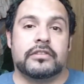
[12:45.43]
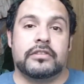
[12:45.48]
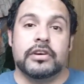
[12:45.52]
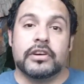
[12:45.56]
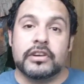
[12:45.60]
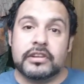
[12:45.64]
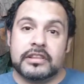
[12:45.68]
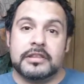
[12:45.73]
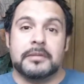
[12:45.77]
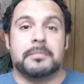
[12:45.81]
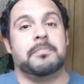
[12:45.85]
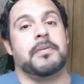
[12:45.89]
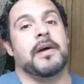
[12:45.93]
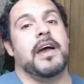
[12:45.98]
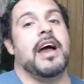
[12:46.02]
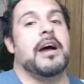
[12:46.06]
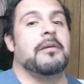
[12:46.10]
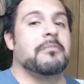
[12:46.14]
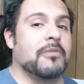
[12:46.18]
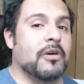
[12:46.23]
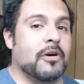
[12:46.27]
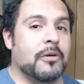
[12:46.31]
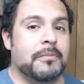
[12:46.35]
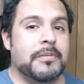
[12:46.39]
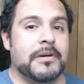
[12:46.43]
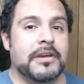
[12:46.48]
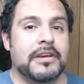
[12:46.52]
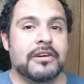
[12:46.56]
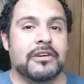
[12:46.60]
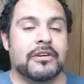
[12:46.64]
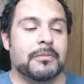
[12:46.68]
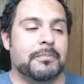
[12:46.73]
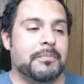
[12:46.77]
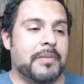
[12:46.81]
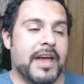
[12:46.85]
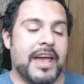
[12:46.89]
Took the
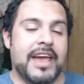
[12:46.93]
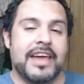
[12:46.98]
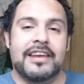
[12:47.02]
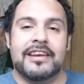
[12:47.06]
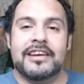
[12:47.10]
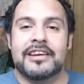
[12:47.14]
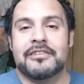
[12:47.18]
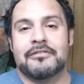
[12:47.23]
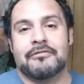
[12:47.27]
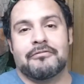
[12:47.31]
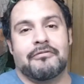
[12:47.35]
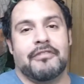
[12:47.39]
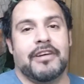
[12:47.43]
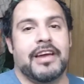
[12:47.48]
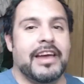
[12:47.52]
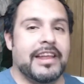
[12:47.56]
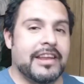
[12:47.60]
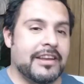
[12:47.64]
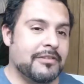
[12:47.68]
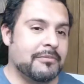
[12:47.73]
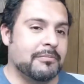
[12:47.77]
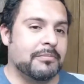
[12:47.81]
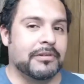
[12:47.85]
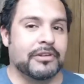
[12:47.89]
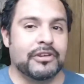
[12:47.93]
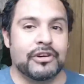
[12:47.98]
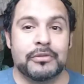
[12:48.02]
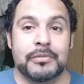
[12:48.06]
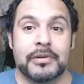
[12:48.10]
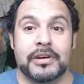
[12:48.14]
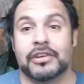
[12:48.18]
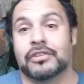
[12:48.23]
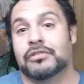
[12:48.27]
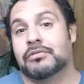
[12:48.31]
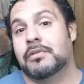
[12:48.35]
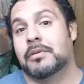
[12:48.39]
Batmobile, painted it red and blue
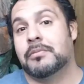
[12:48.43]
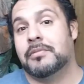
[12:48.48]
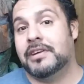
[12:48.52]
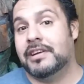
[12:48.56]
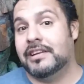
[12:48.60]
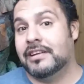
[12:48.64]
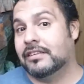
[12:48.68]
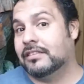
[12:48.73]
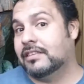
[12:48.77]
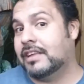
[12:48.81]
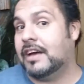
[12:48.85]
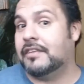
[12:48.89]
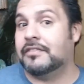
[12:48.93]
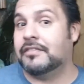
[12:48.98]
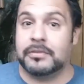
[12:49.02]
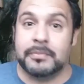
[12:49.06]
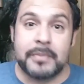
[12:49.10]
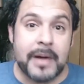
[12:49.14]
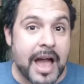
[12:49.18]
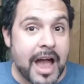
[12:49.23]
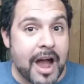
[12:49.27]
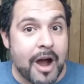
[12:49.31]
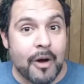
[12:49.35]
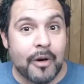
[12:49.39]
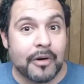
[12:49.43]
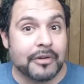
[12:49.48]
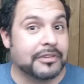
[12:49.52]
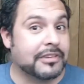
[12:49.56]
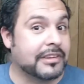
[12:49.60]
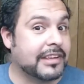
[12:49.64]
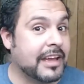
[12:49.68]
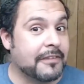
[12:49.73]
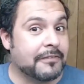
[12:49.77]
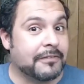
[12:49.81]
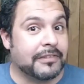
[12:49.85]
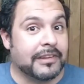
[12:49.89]
because remember he doesn't have his powers,
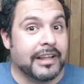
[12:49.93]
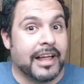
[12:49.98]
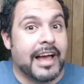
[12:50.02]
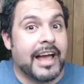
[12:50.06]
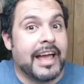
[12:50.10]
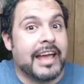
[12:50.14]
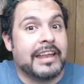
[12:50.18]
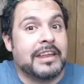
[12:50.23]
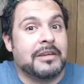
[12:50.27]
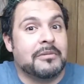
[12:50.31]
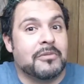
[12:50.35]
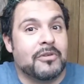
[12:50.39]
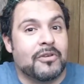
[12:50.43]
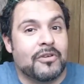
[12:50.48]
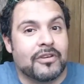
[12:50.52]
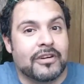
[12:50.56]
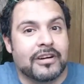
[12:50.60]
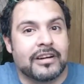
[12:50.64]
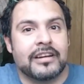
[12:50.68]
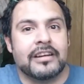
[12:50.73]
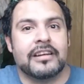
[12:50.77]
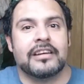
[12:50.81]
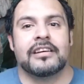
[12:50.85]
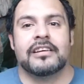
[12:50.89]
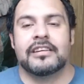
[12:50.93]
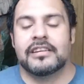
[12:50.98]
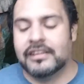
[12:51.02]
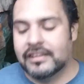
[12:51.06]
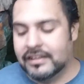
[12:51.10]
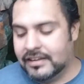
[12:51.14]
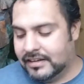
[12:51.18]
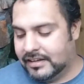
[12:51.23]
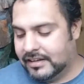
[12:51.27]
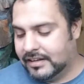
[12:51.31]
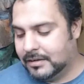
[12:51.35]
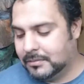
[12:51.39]
he can't fly anymore.
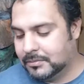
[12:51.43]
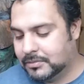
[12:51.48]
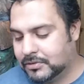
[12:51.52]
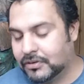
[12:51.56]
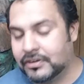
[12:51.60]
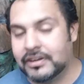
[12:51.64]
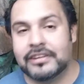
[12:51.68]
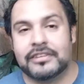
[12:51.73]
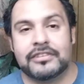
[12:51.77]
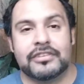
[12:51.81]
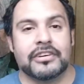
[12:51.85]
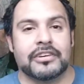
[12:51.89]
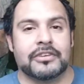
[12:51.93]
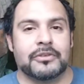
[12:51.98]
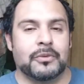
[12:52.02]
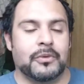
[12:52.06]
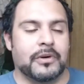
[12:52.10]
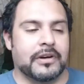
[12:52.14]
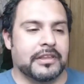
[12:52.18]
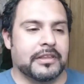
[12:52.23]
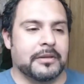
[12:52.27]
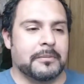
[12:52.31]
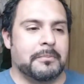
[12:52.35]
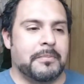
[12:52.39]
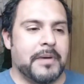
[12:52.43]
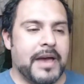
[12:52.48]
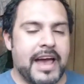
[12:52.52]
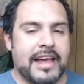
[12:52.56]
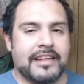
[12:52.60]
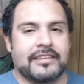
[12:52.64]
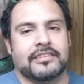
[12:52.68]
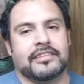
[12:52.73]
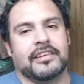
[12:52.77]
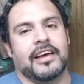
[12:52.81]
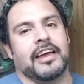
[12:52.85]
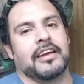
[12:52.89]
So he took one of the
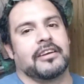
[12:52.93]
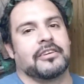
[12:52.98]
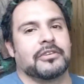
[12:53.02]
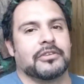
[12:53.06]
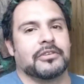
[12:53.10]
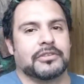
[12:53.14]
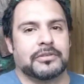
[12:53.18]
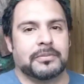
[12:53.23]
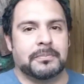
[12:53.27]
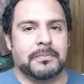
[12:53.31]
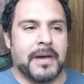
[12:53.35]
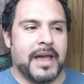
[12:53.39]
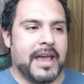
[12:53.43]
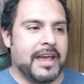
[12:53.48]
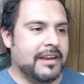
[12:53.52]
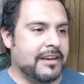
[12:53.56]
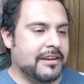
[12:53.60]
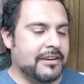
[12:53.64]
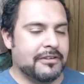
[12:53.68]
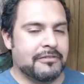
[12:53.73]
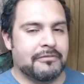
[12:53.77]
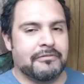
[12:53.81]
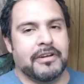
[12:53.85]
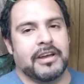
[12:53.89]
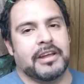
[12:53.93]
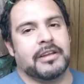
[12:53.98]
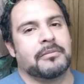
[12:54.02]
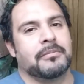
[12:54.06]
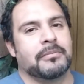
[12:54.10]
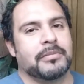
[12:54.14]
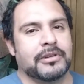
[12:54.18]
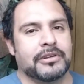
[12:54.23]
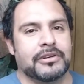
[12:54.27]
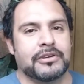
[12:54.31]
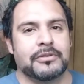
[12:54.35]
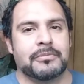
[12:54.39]
Bat Cycles, painted it red
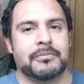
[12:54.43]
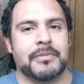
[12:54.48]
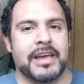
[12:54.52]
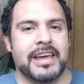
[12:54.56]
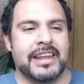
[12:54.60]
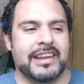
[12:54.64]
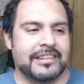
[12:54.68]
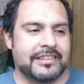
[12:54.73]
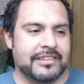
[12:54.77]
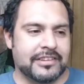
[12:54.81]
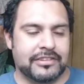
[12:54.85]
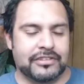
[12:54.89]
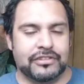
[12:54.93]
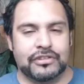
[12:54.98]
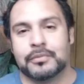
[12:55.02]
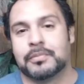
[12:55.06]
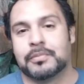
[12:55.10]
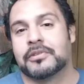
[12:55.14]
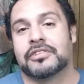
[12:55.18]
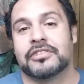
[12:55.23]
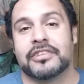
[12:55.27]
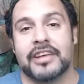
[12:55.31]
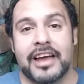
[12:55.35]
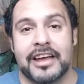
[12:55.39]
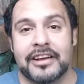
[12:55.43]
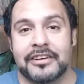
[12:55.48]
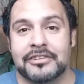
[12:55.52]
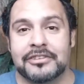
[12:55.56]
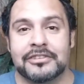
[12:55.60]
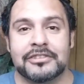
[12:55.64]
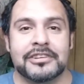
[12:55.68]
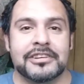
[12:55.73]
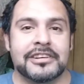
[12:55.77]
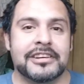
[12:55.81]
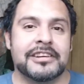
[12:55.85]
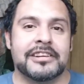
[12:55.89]
and blue, made it the Super
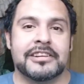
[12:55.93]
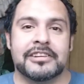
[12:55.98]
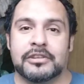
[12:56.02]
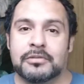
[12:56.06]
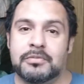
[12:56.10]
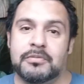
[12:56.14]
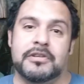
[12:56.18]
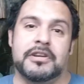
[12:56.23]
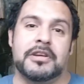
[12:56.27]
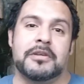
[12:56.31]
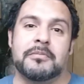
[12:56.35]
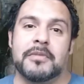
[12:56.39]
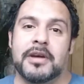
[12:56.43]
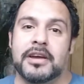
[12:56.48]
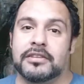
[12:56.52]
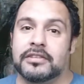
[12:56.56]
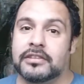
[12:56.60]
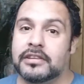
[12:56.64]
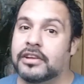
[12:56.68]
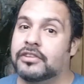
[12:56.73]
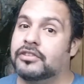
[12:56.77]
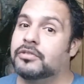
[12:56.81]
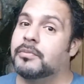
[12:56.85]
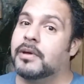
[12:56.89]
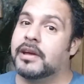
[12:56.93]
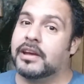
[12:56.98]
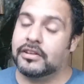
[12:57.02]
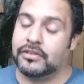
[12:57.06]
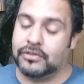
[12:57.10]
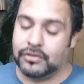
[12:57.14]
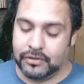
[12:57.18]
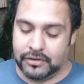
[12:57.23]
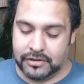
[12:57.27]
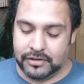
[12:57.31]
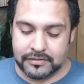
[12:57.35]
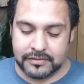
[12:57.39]
Cycle. It's pretty amazing. They should make a
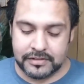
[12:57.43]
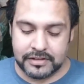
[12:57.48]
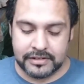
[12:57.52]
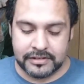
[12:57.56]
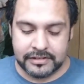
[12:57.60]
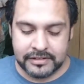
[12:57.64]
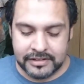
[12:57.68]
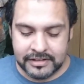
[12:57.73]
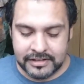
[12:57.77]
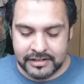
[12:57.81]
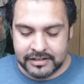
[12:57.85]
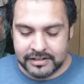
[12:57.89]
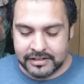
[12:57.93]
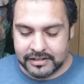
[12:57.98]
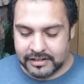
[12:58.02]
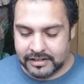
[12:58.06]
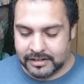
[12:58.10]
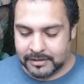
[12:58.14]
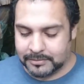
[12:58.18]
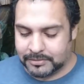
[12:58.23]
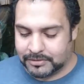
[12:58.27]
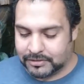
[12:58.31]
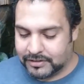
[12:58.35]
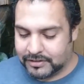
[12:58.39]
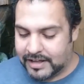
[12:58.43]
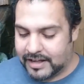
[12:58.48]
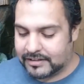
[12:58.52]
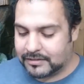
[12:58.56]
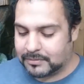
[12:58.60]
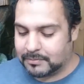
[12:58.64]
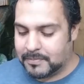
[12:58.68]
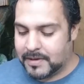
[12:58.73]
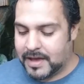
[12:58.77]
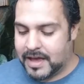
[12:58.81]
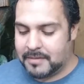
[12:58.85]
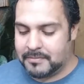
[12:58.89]
toy of it. So
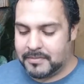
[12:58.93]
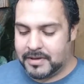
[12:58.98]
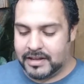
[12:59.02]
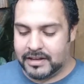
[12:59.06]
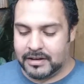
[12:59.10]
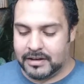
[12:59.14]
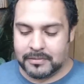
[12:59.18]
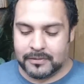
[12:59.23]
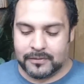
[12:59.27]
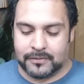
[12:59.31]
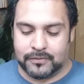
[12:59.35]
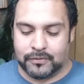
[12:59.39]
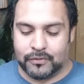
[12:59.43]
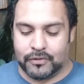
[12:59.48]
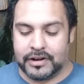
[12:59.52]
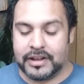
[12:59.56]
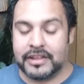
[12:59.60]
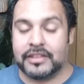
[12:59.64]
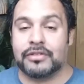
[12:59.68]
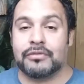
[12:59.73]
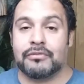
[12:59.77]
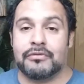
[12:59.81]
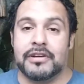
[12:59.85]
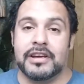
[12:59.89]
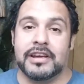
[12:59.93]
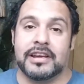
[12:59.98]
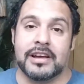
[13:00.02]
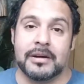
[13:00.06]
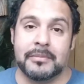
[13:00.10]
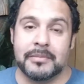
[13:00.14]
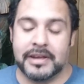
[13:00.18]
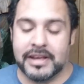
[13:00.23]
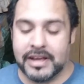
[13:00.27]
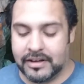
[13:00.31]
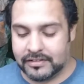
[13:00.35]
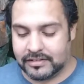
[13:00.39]
that's Batman number 43
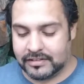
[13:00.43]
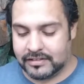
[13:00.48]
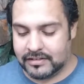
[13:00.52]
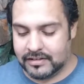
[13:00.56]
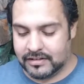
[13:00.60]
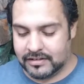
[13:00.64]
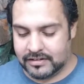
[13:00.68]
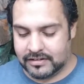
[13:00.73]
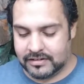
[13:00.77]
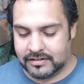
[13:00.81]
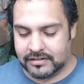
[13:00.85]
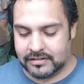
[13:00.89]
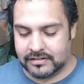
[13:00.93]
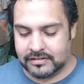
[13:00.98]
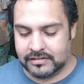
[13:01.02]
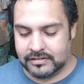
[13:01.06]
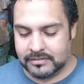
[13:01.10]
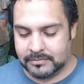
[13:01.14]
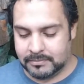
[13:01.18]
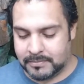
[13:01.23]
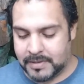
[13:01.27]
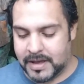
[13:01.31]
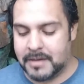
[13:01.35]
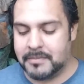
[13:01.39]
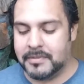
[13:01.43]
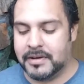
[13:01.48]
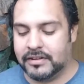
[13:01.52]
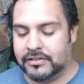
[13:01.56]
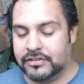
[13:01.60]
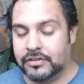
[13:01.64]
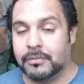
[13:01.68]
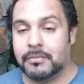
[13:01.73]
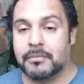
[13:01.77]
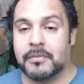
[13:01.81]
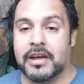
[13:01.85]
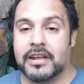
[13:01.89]
coming out, or
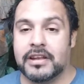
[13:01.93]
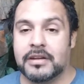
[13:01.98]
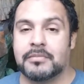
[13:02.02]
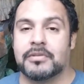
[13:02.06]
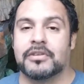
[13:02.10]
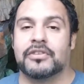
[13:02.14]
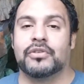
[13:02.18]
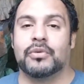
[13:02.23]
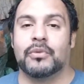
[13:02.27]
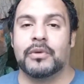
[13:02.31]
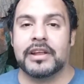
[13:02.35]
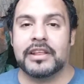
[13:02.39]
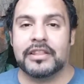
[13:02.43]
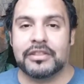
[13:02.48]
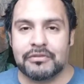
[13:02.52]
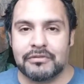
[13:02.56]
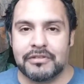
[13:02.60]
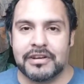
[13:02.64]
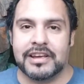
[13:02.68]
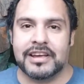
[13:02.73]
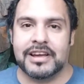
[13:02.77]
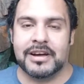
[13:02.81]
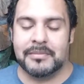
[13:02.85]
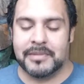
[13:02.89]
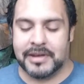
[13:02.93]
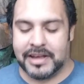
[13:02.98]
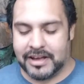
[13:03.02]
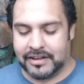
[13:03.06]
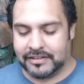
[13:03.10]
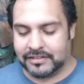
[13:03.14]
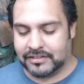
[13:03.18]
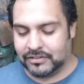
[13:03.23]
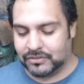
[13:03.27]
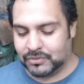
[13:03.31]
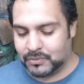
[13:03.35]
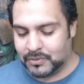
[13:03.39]
Batman Superman number 23 coming
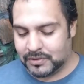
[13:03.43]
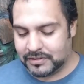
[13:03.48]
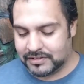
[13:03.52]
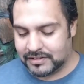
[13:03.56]
out this